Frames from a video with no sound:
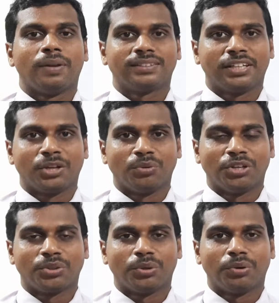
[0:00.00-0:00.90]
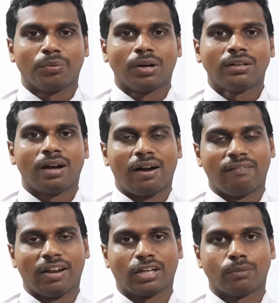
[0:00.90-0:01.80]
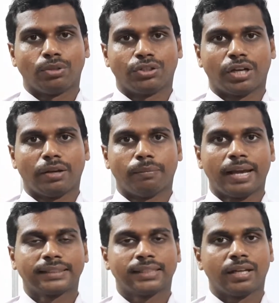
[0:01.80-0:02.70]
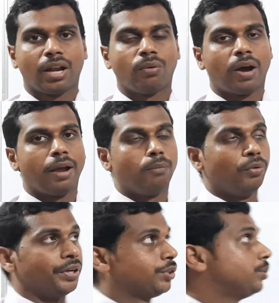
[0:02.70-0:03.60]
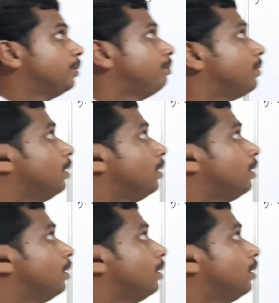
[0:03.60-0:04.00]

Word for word: Pleasant evening to everyone. Uh, welcome to Max. Now I am moving to